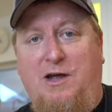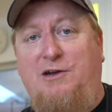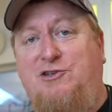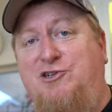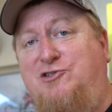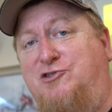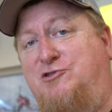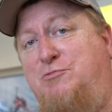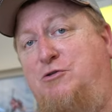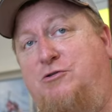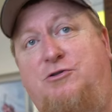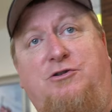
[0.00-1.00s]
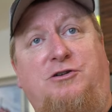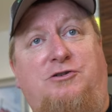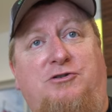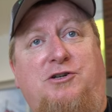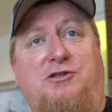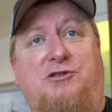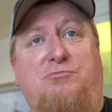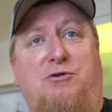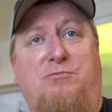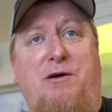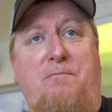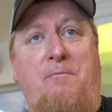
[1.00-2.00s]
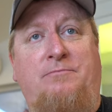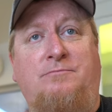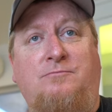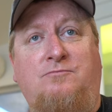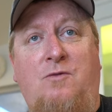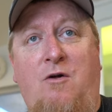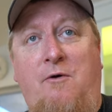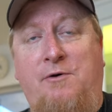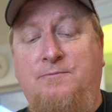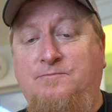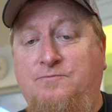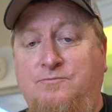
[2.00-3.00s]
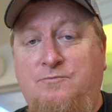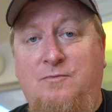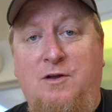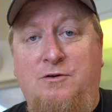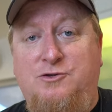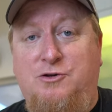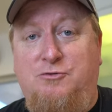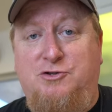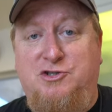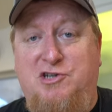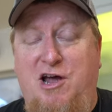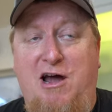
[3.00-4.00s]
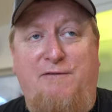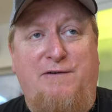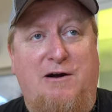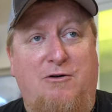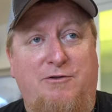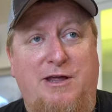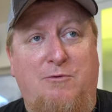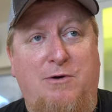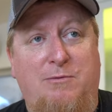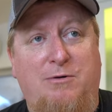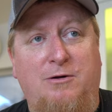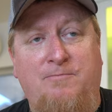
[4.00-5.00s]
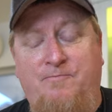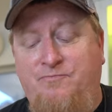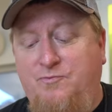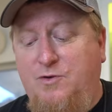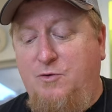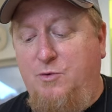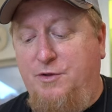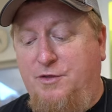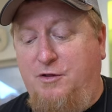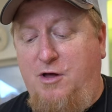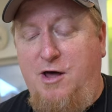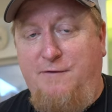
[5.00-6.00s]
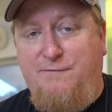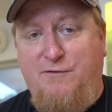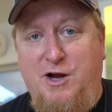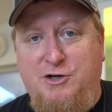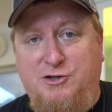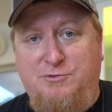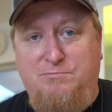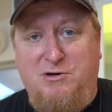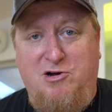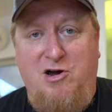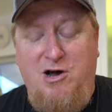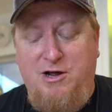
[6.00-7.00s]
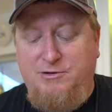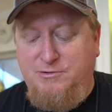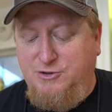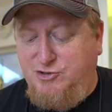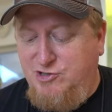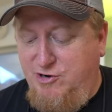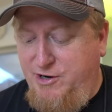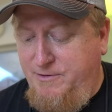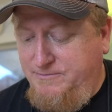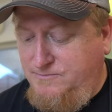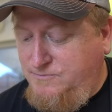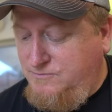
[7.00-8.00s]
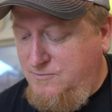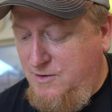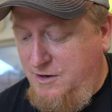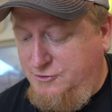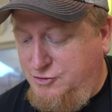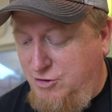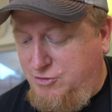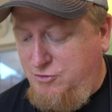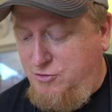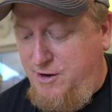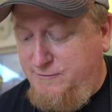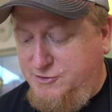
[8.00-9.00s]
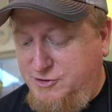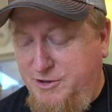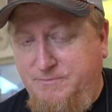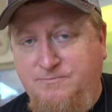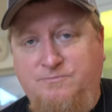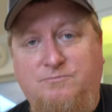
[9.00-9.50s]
I taste the smoke. Do you, do you taste the smoke, babe? Yeah, definitely. So just a half hour on that Weber with a lot of fresh pecan and cherry, charcoal, obviously.